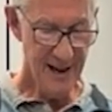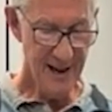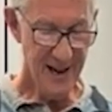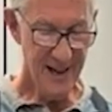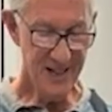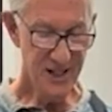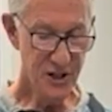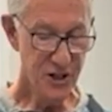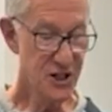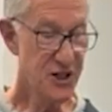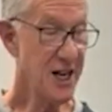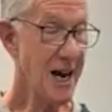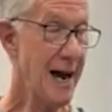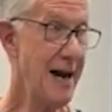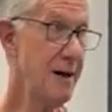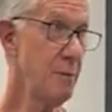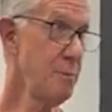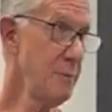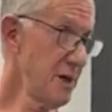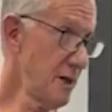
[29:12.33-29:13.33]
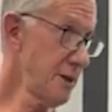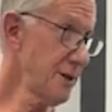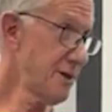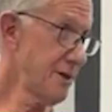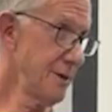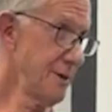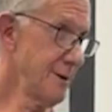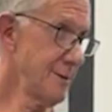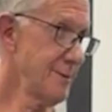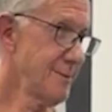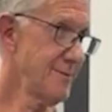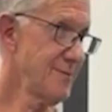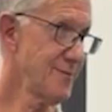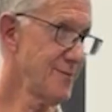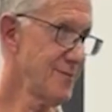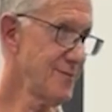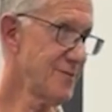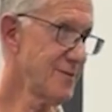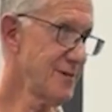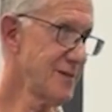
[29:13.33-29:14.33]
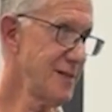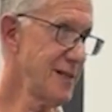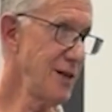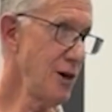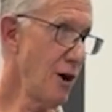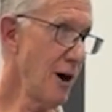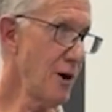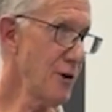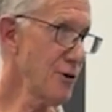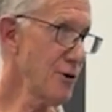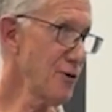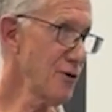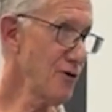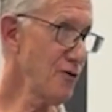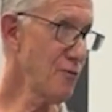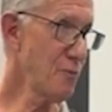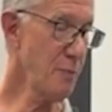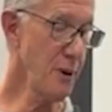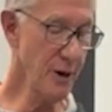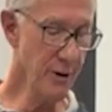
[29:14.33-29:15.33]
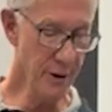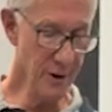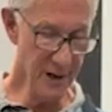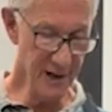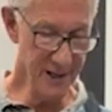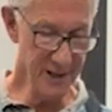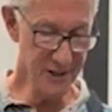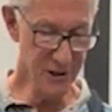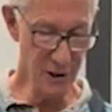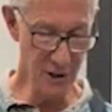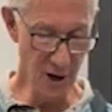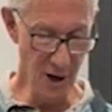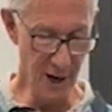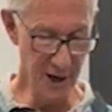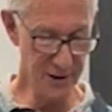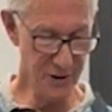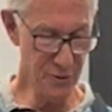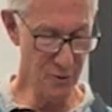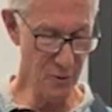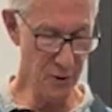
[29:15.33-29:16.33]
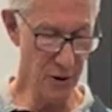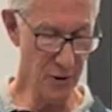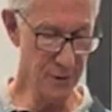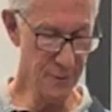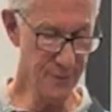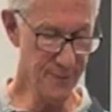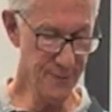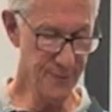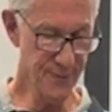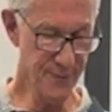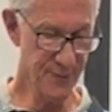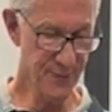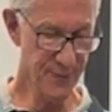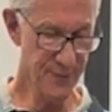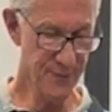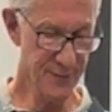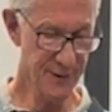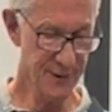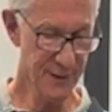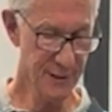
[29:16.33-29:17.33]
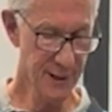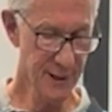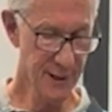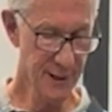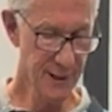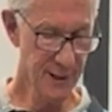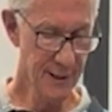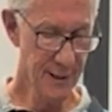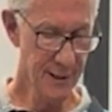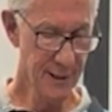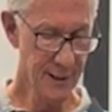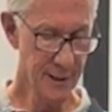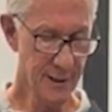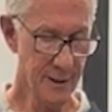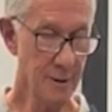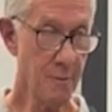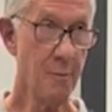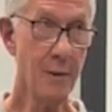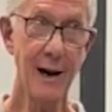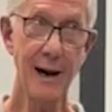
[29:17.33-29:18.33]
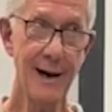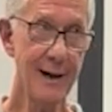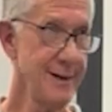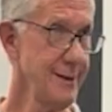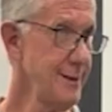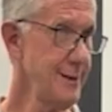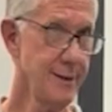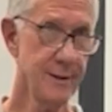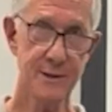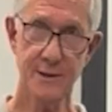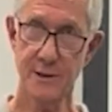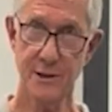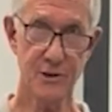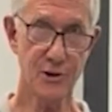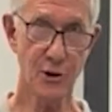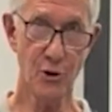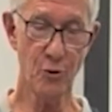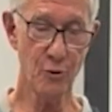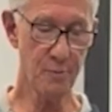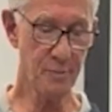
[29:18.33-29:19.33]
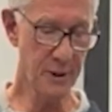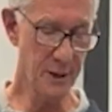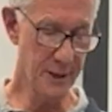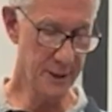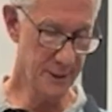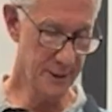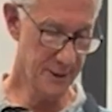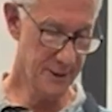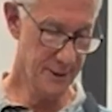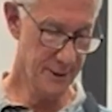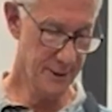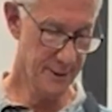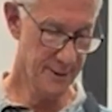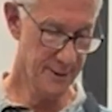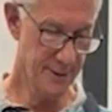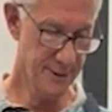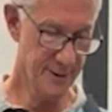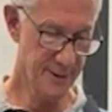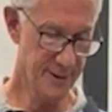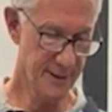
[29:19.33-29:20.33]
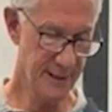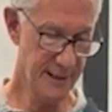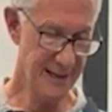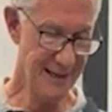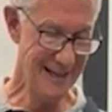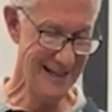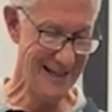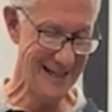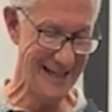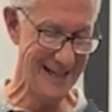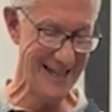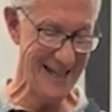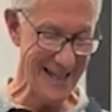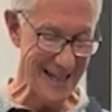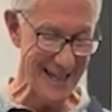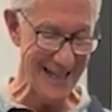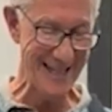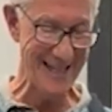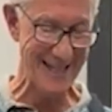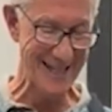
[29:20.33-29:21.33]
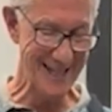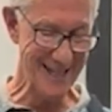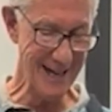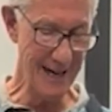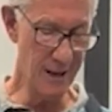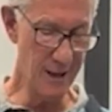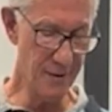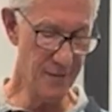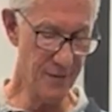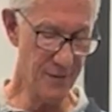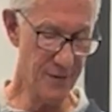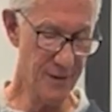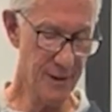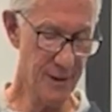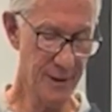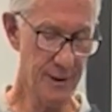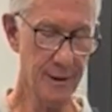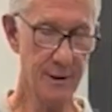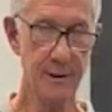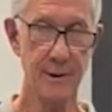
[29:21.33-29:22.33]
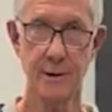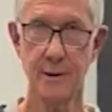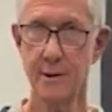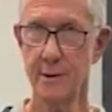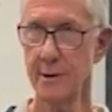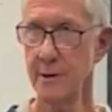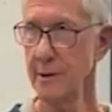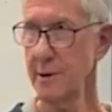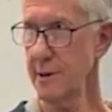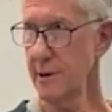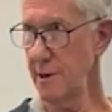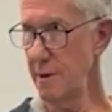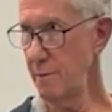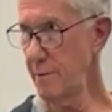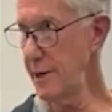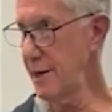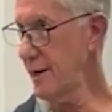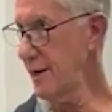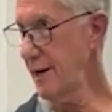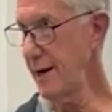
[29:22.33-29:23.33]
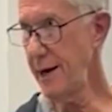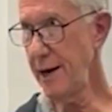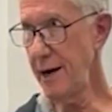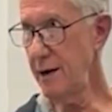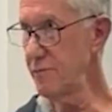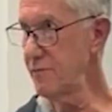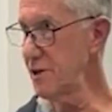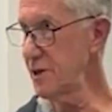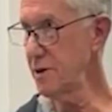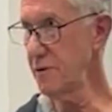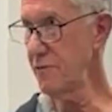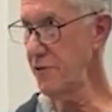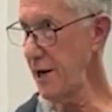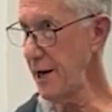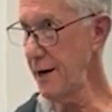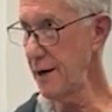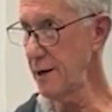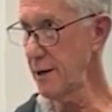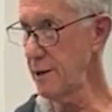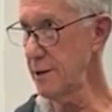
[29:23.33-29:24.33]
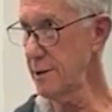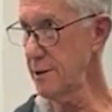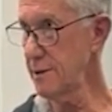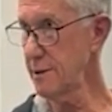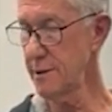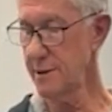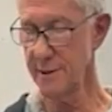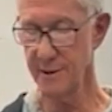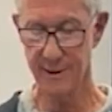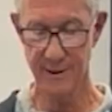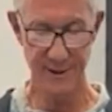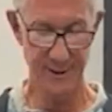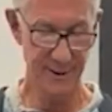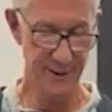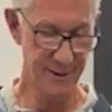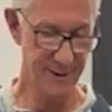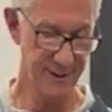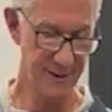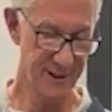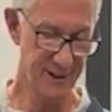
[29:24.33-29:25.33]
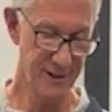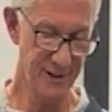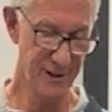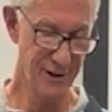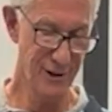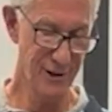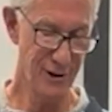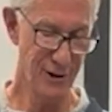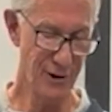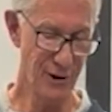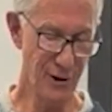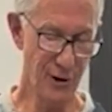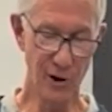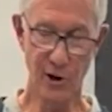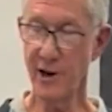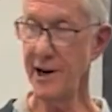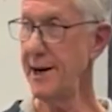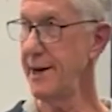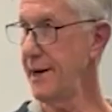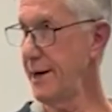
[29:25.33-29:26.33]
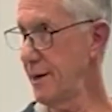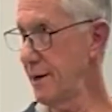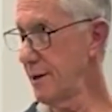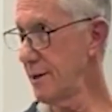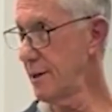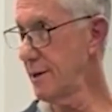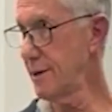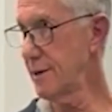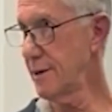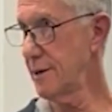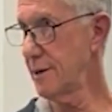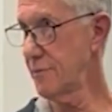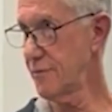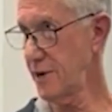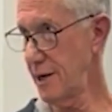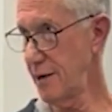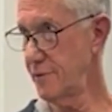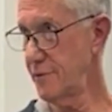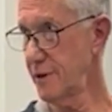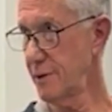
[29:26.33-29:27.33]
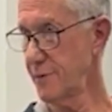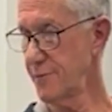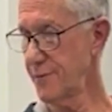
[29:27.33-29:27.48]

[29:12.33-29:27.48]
As John Milton, the author of Paradise Lost, wrote, the mind is its own place, and in itself can make a heaven of hell or a hell of heaven.